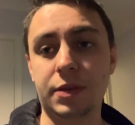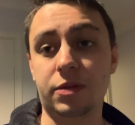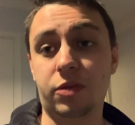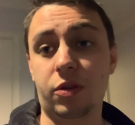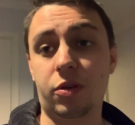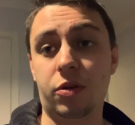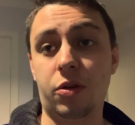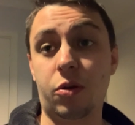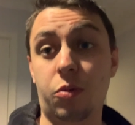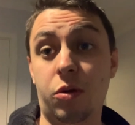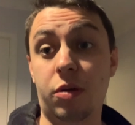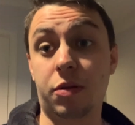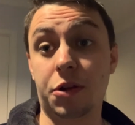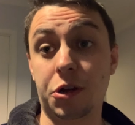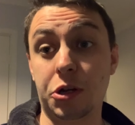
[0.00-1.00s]
Don't know what
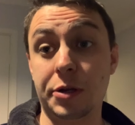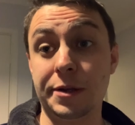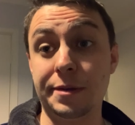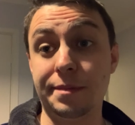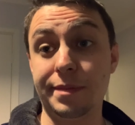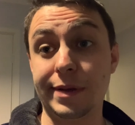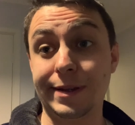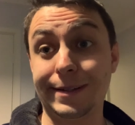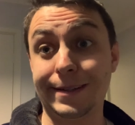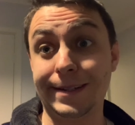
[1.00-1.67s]
I'm going to do, but